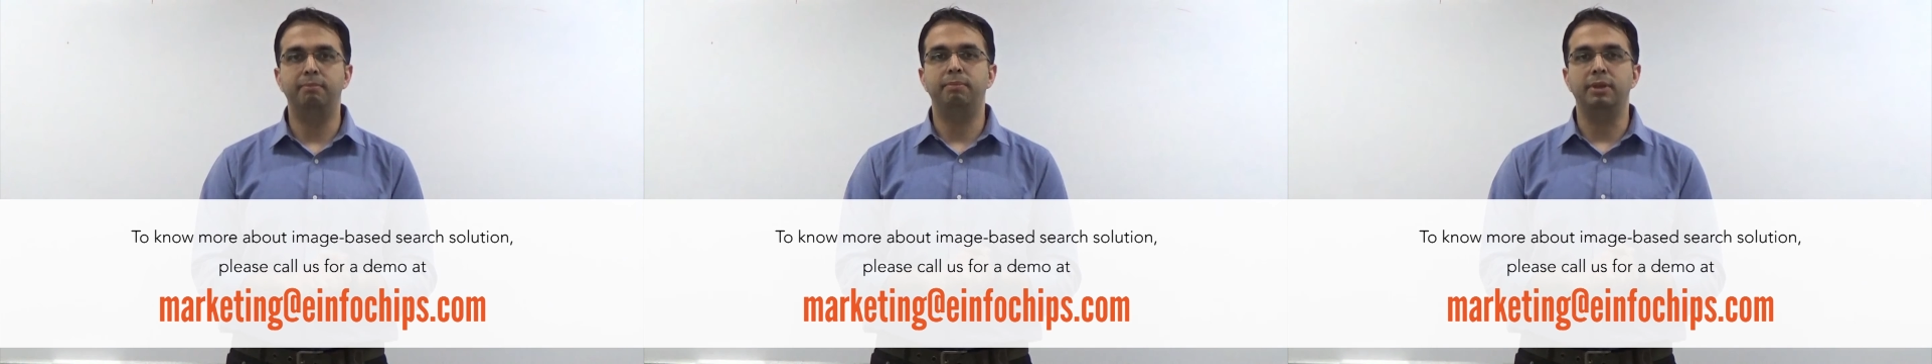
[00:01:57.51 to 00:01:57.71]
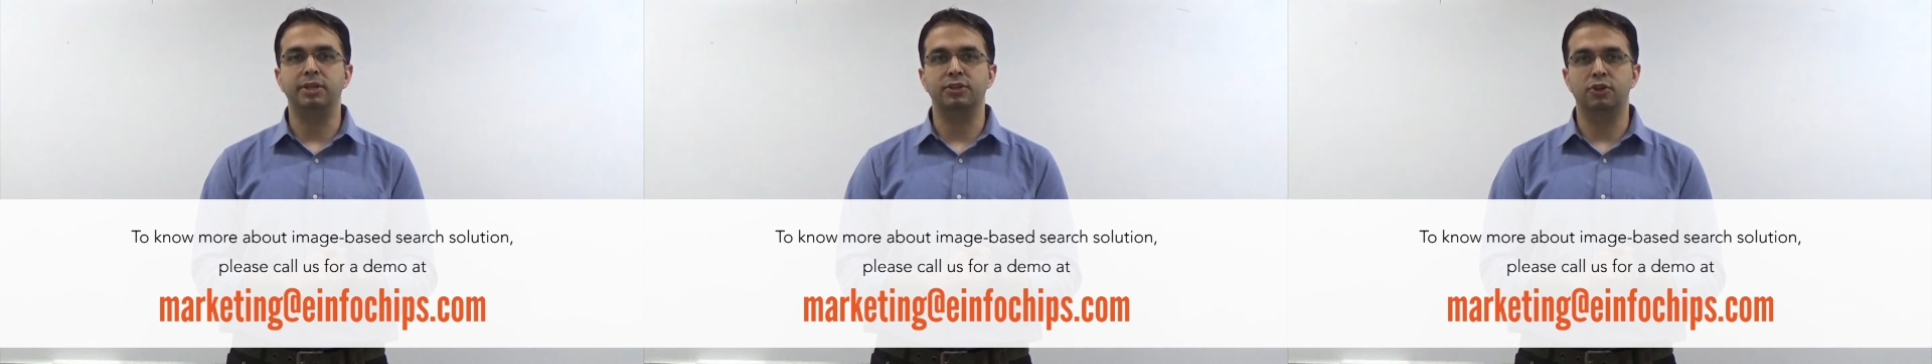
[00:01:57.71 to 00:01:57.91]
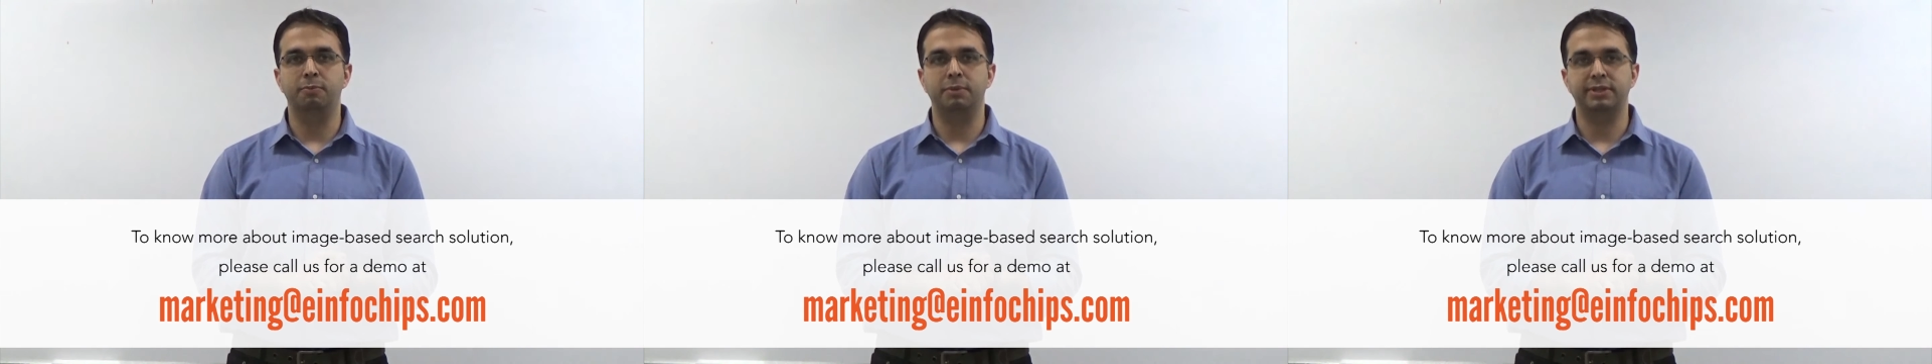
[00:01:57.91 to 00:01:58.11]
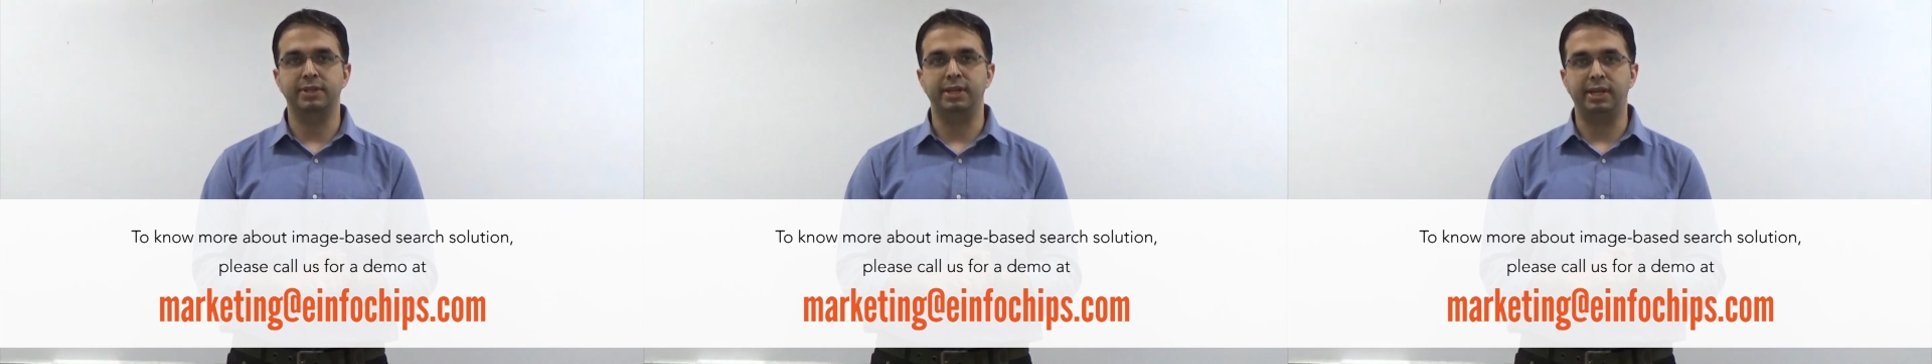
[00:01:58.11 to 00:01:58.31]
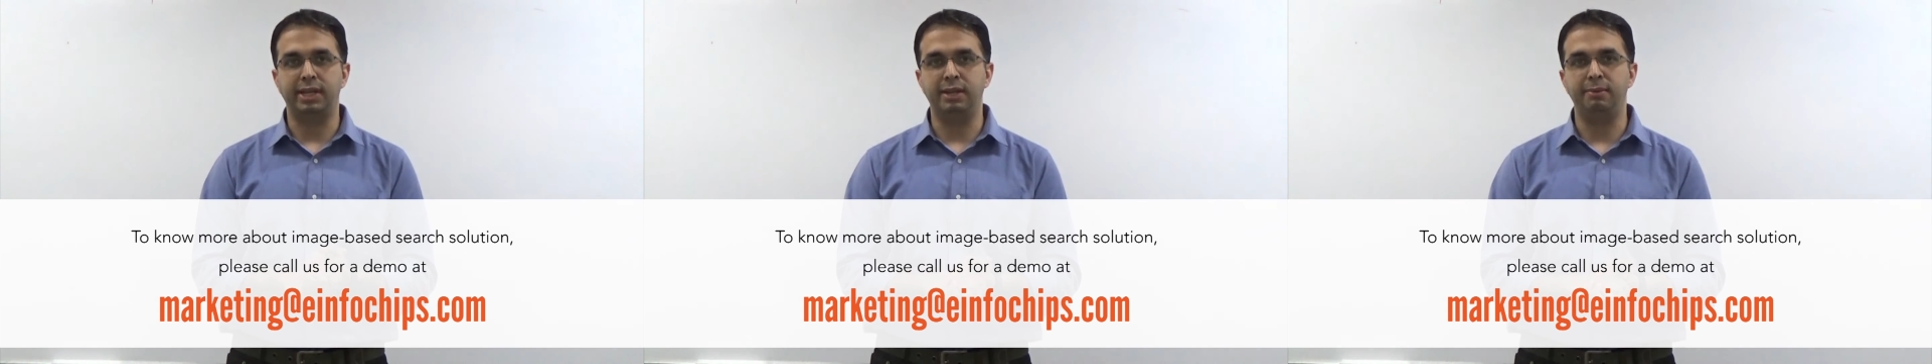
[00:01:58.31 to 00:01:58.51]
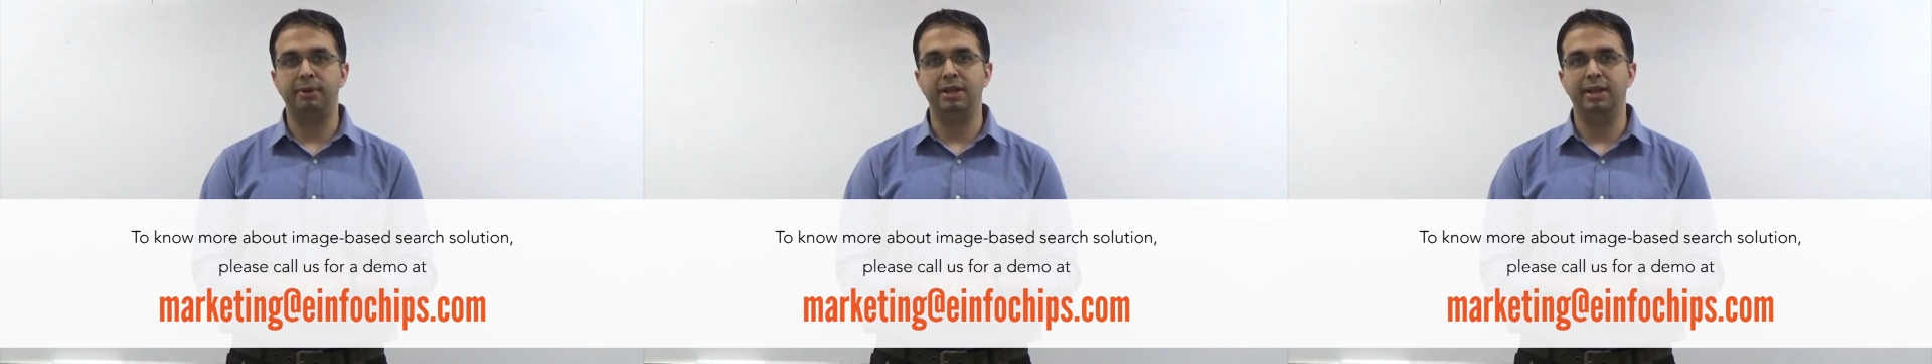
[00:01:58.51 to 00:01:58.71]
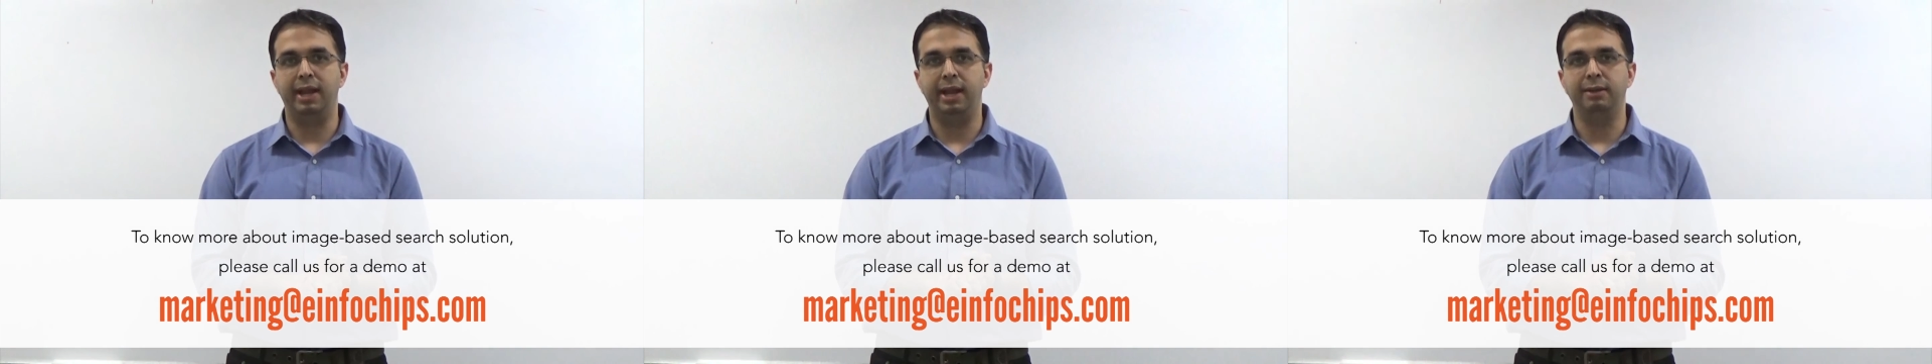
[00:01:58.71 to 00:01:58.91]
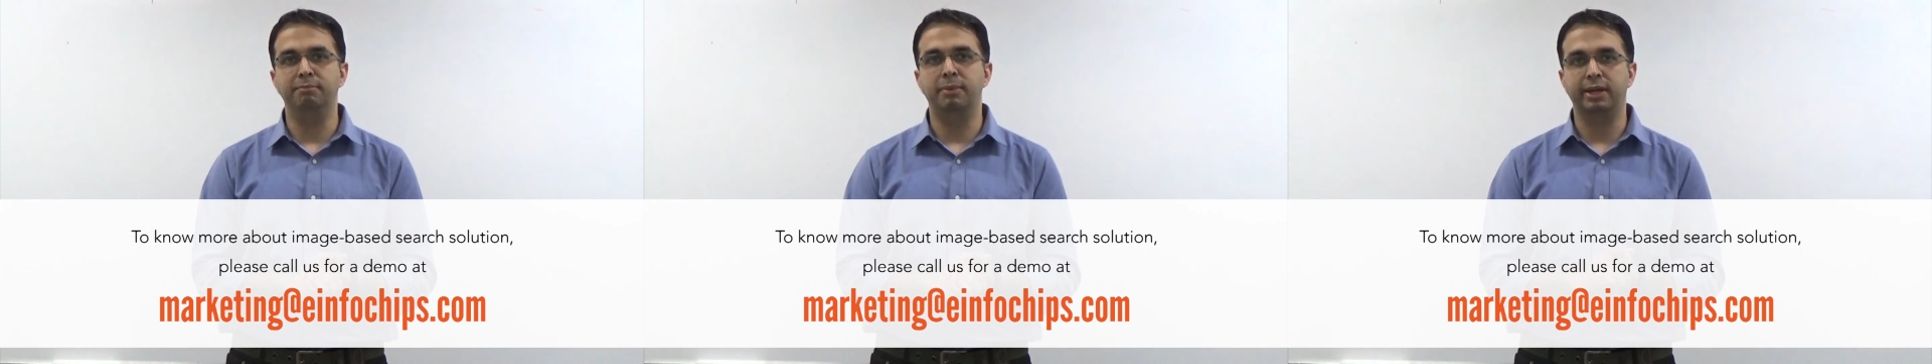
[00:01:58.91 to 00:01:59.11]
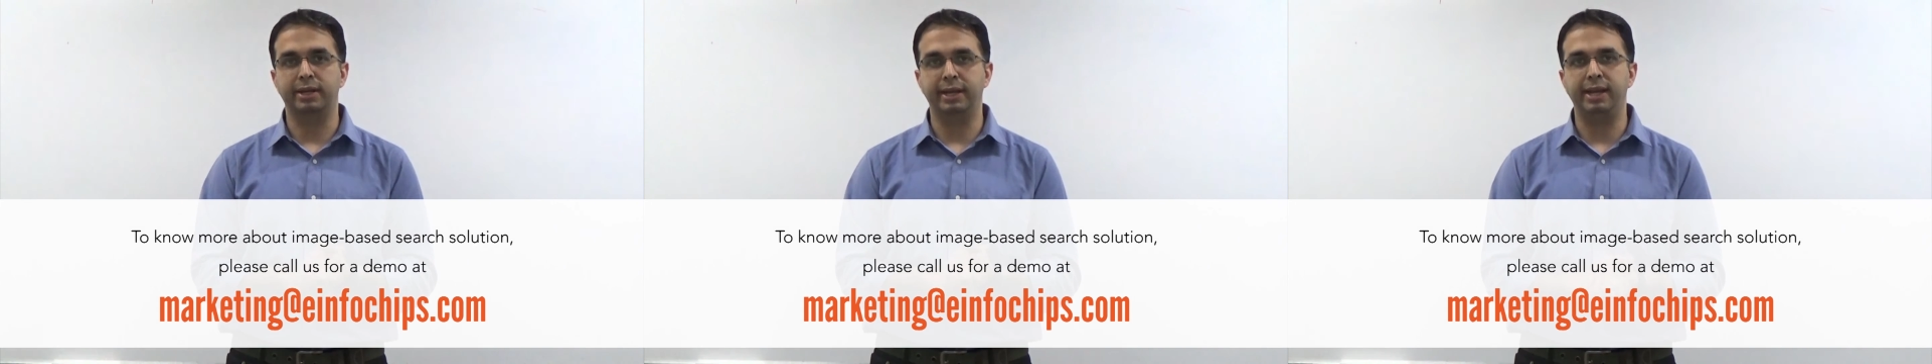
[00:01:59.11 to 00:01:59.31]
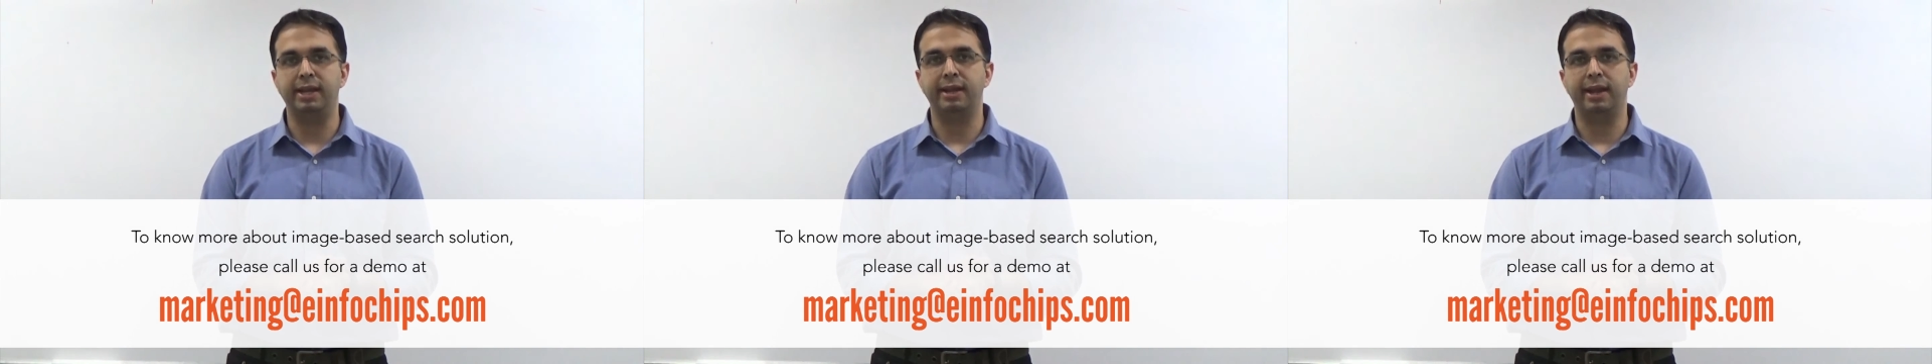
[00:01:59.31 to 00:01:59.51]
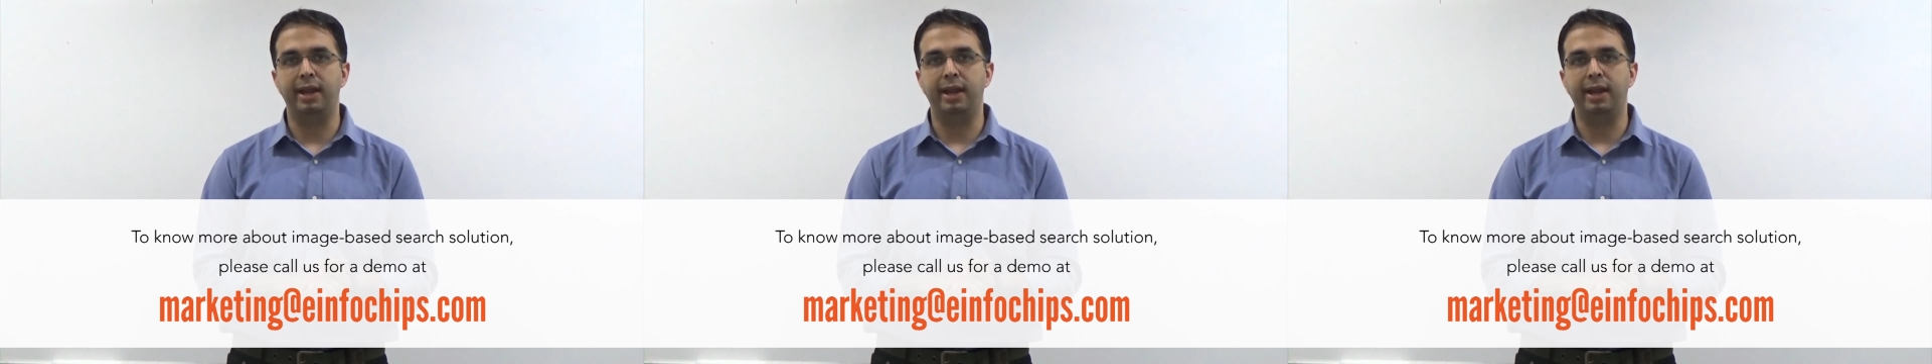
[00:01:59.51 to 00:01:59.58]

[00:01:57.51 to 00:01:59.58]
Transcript: please drop us an email at marketing